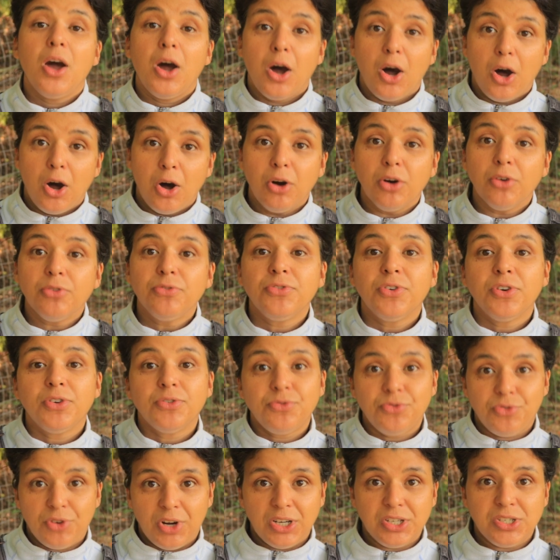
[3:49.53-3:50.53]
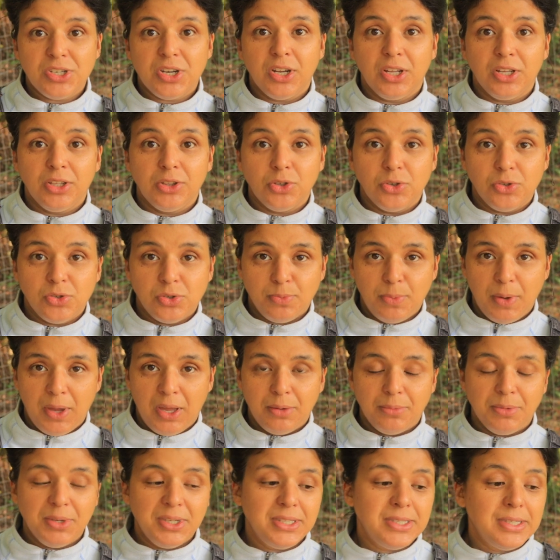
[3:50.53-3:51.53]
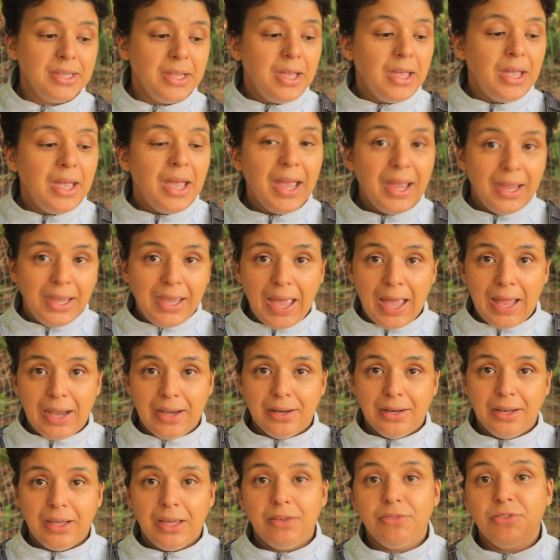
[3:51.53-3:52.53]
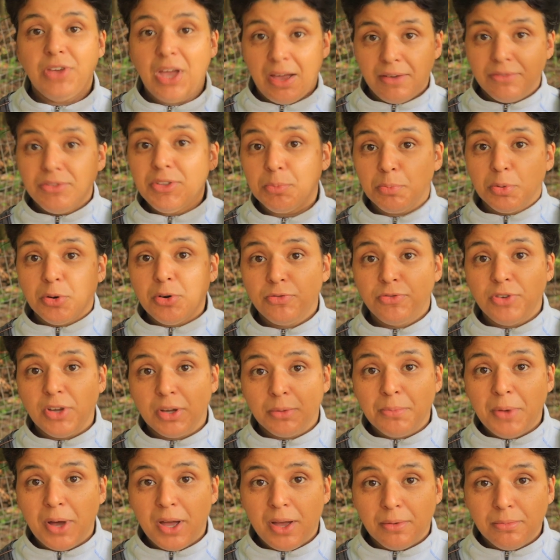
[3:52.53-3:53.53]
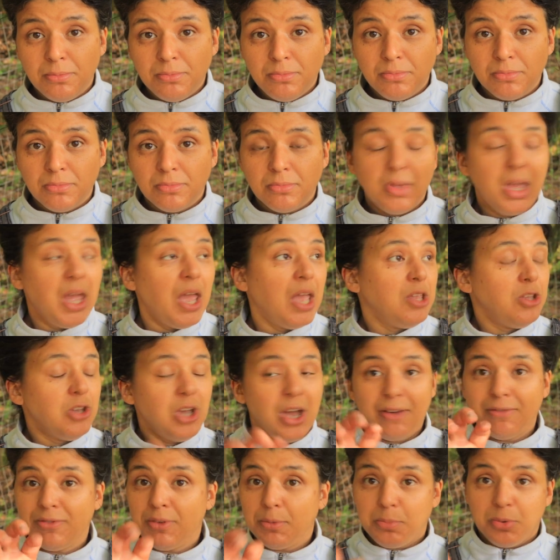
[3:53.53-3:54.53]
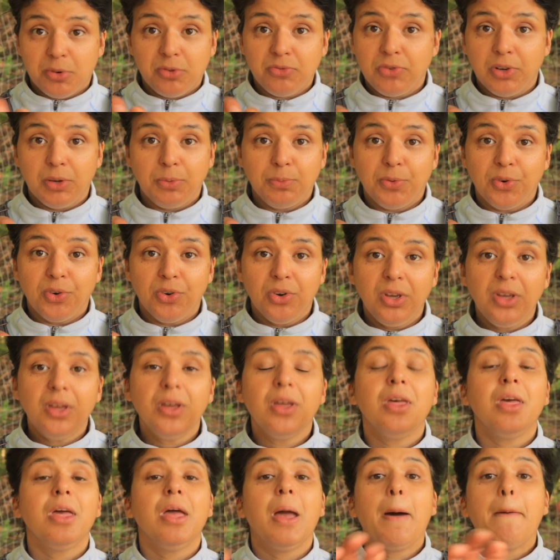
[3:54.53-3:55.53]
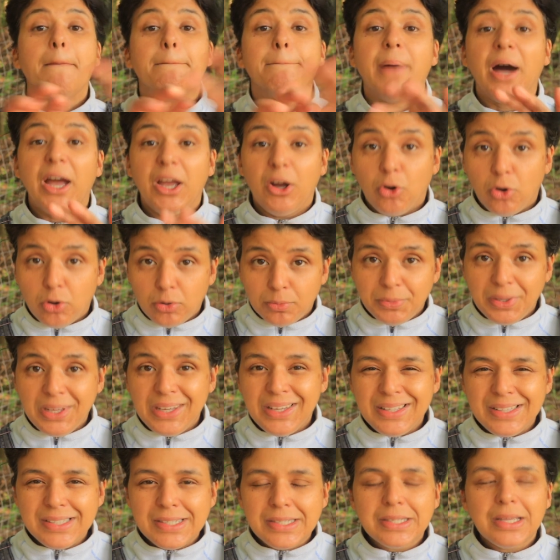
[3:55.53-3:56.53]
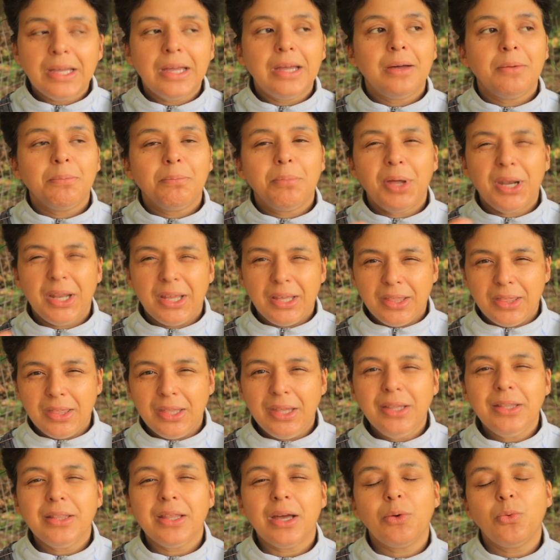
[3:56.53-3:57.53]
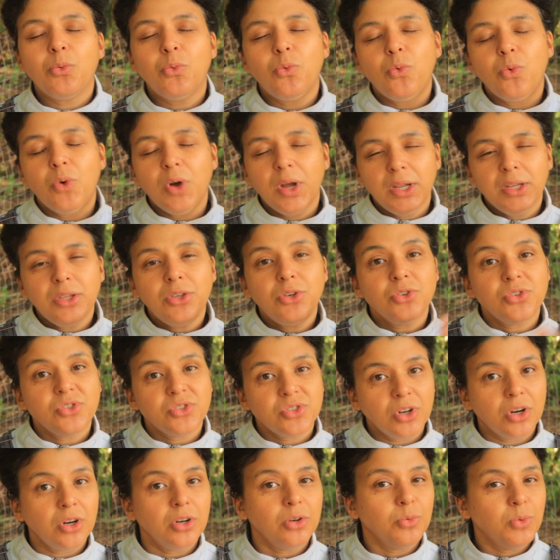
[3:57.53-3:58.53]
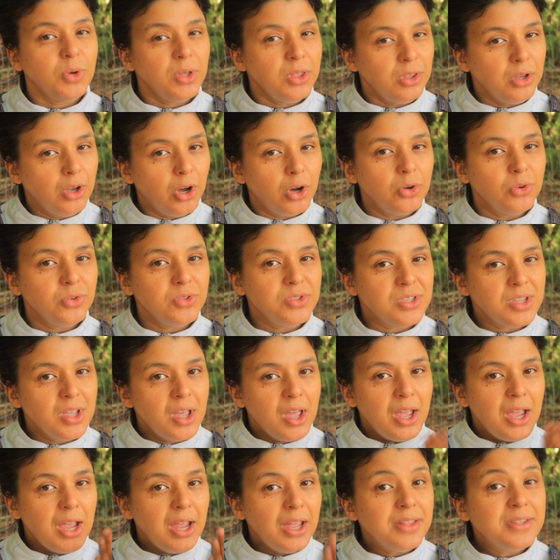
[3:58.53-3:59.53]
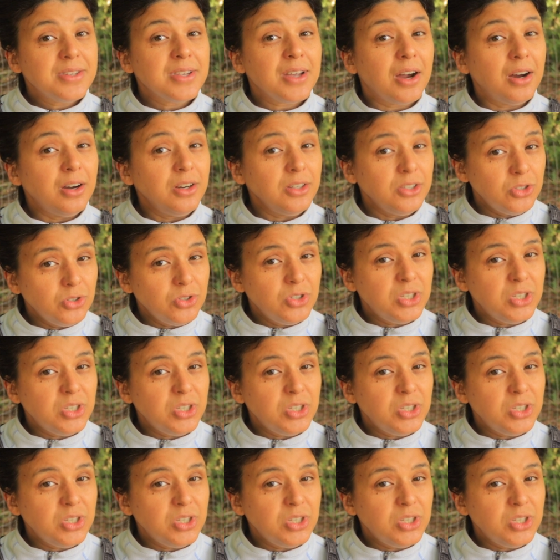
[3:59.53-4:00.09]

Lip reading: of freshening those babies. Again, if you have the perfect mom and you have the perfect boy, by all means. But I think that when you start with goats, it's hard to